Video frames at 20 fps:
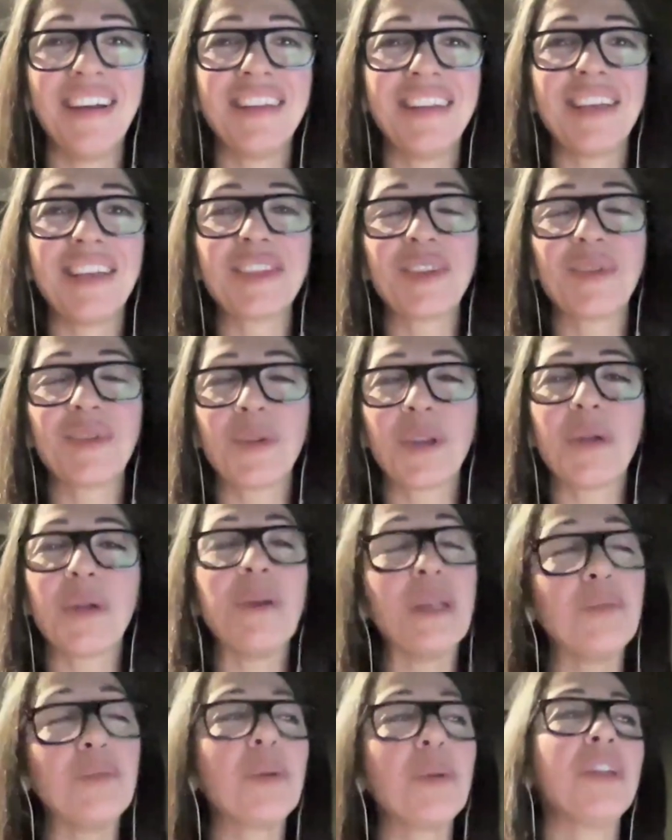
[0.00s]
That's not what I
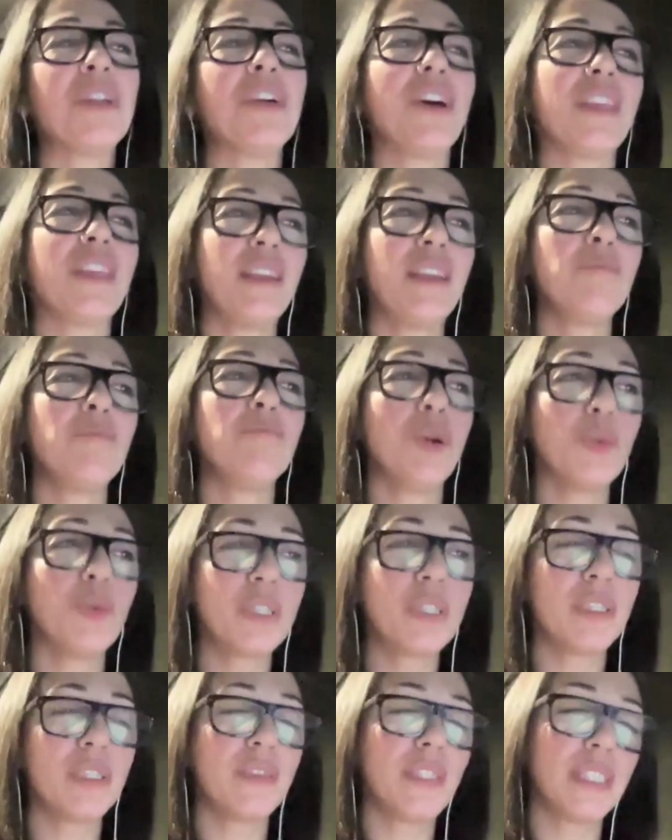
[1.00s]
meant. But I think
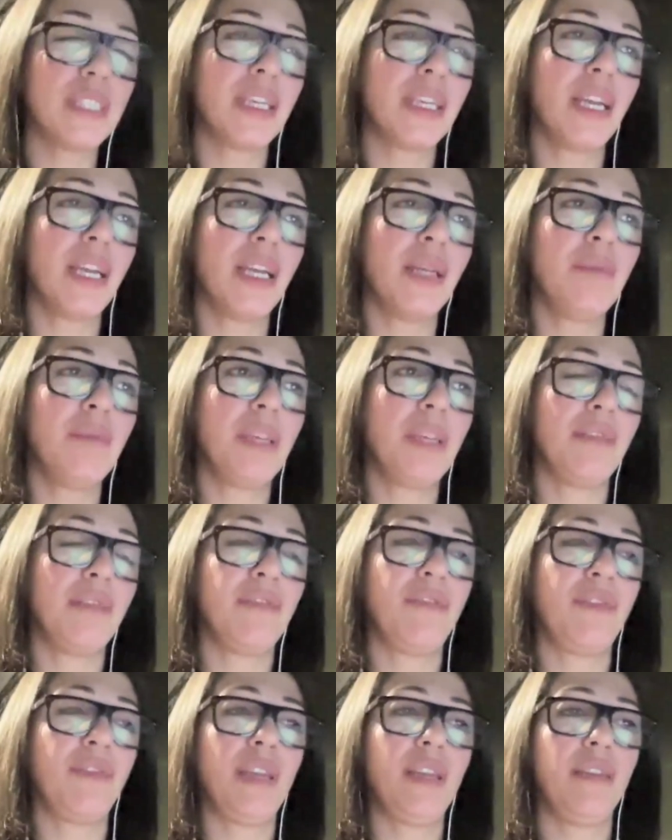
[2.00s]
most of the time,
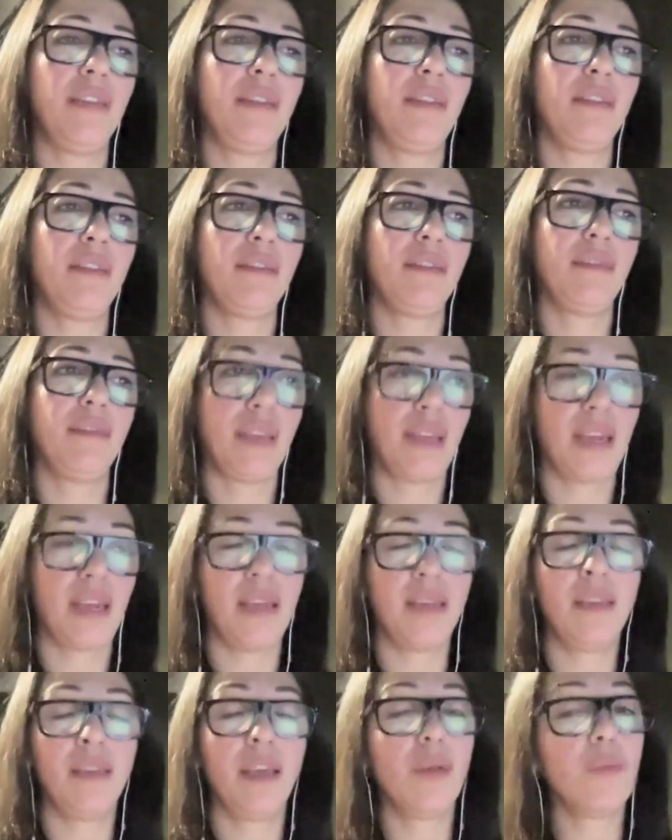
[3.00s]
if we
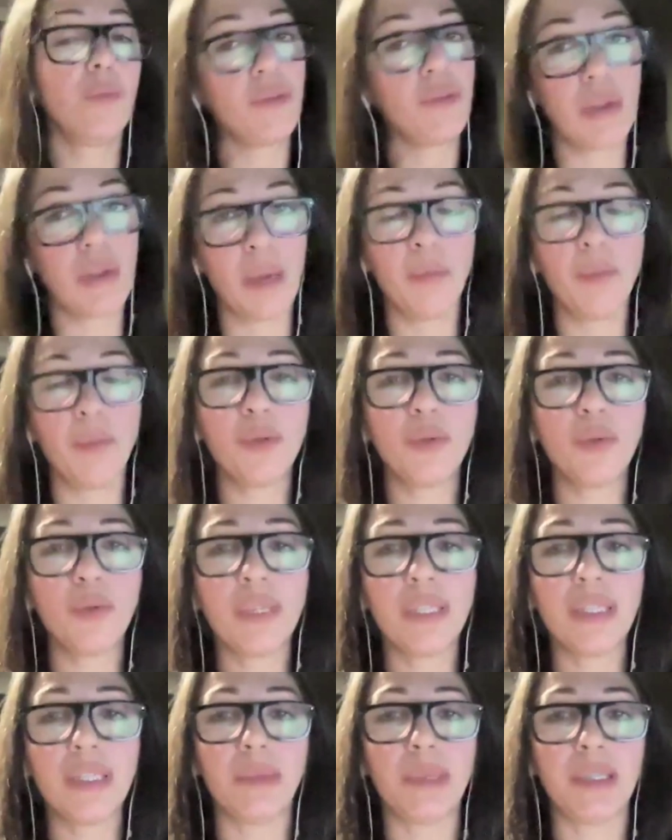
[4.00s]
forget and we ramble,
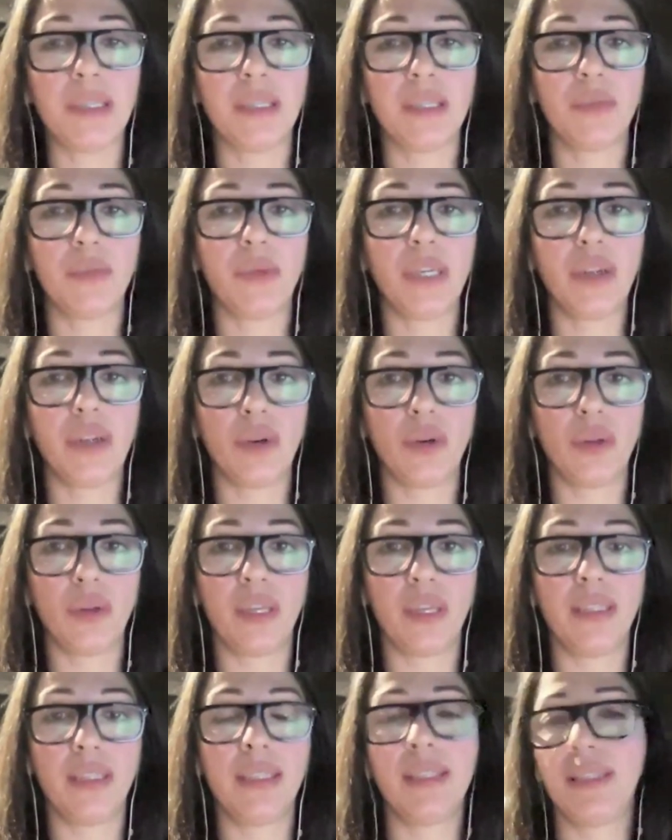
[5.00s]
is because we go
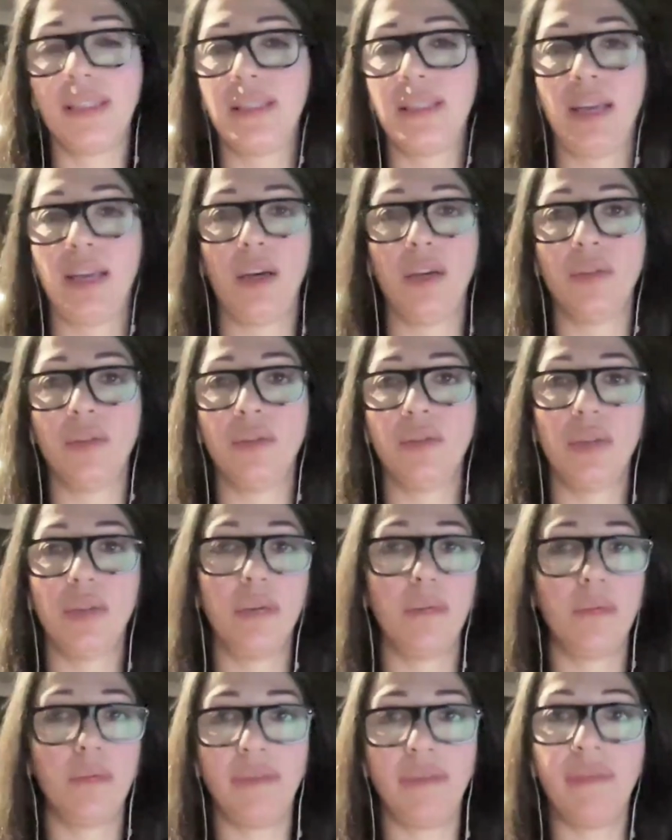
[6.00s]
there to sell
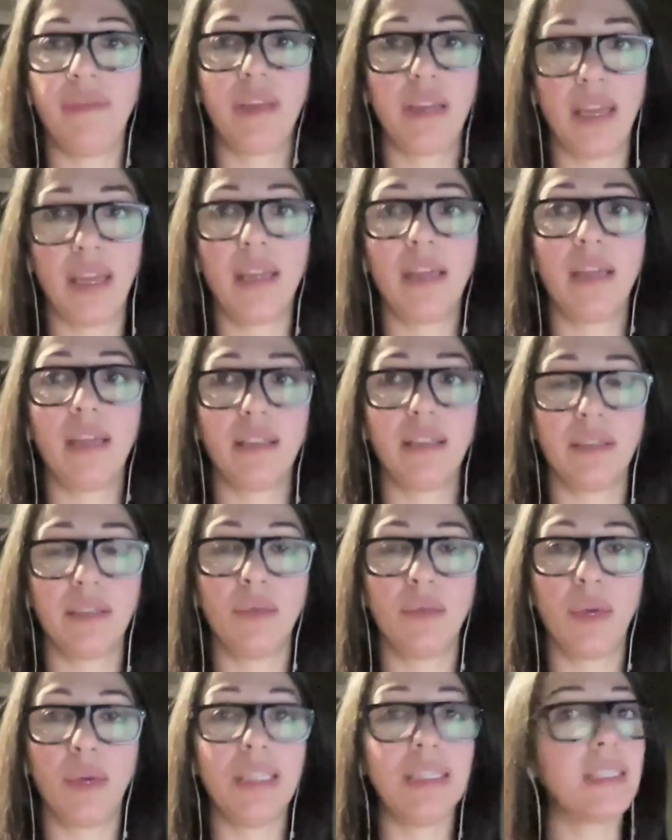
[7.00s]
and we're forgetting as
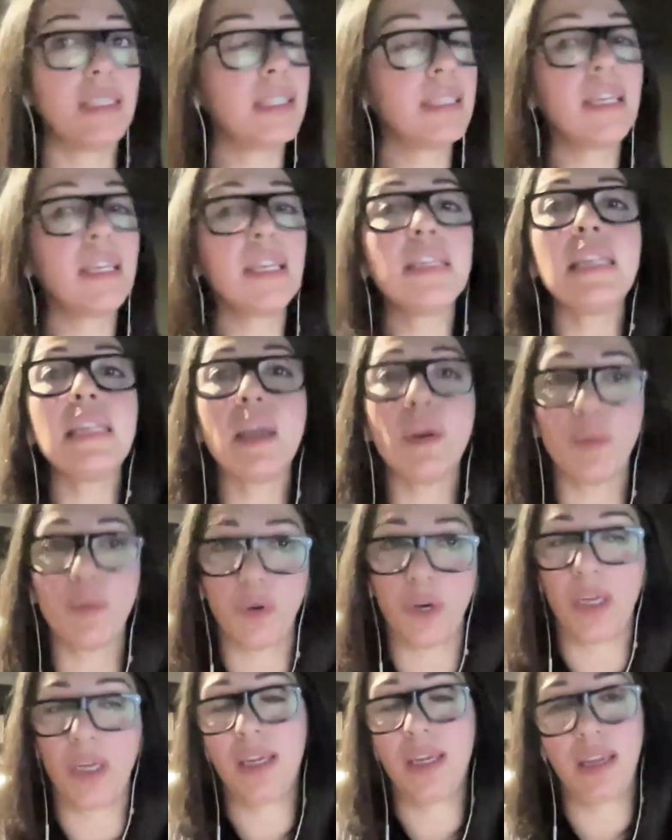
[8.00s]
to wait. This is a
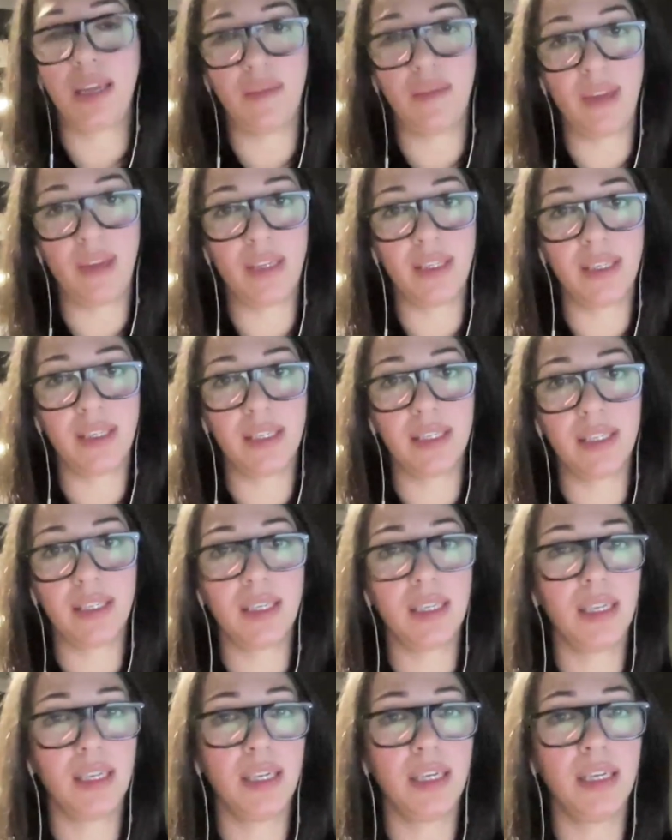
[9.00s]
networking event.
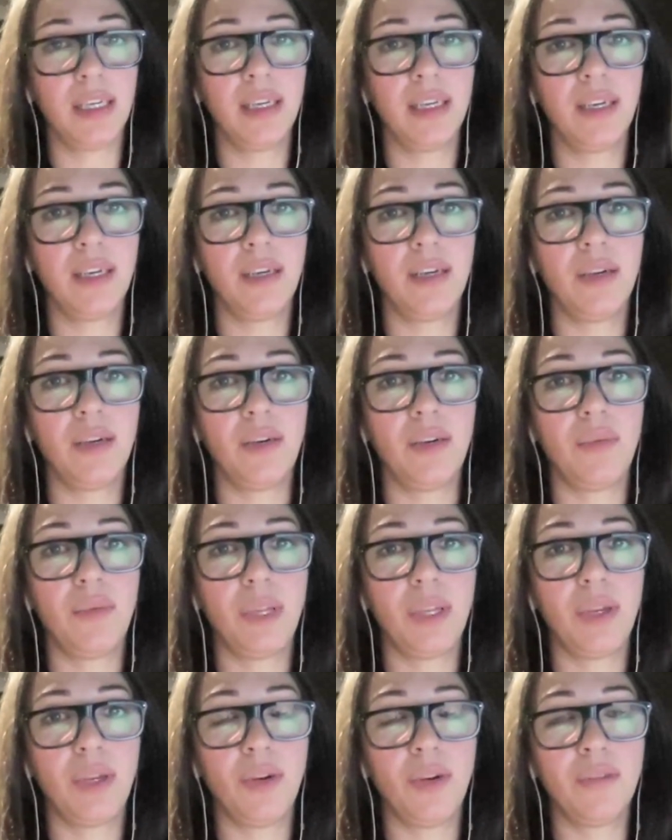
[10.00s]

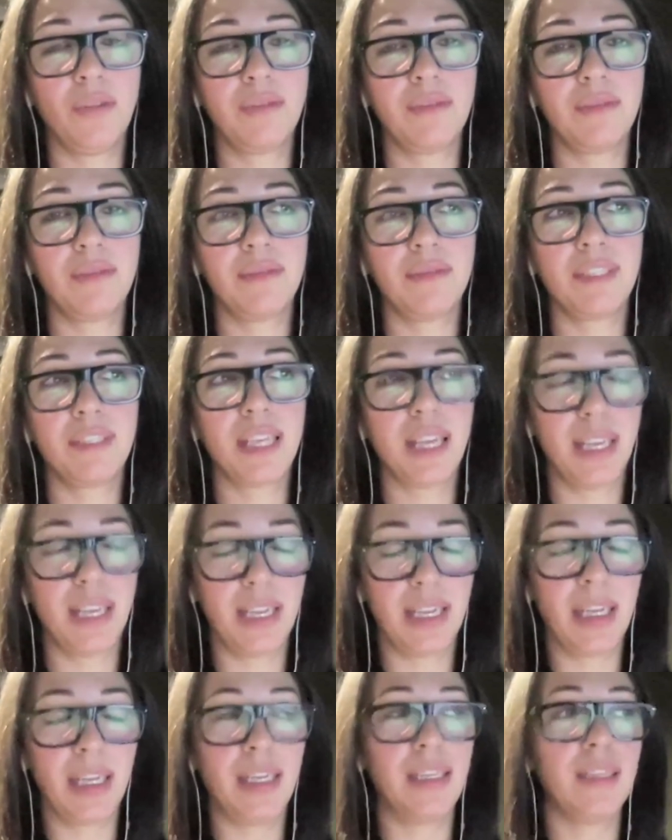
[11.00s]
We're not
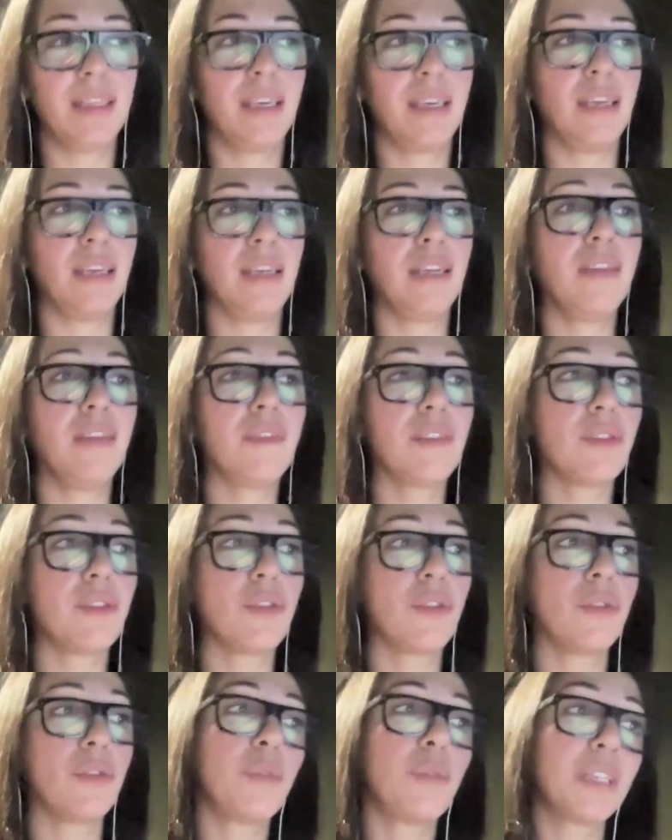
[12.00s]
selling anything, even
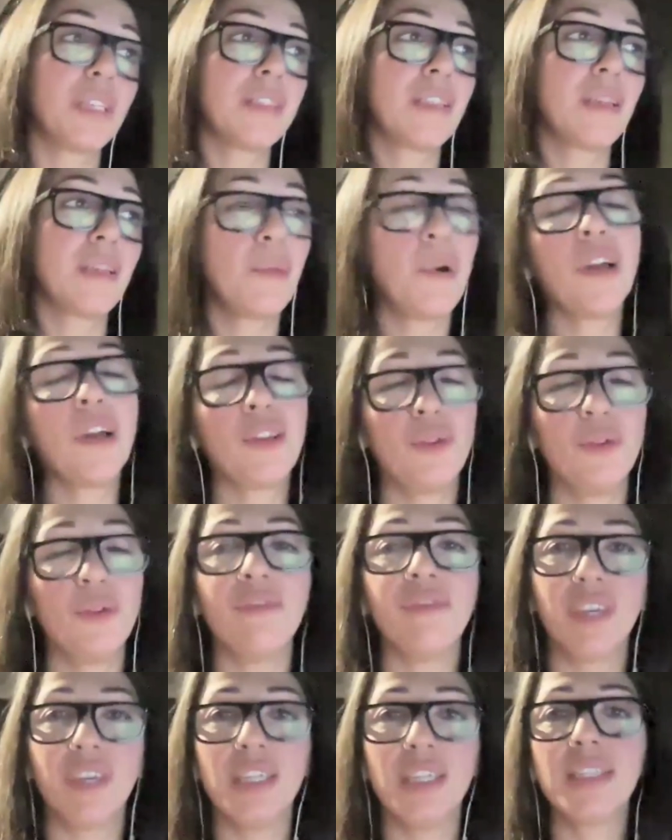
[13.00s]
though, because they buy you
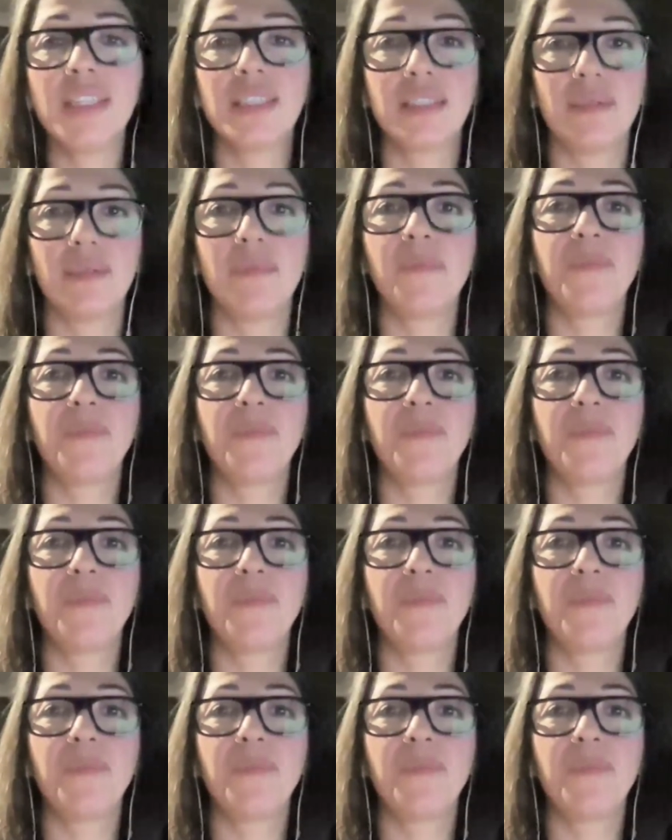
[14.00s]
first.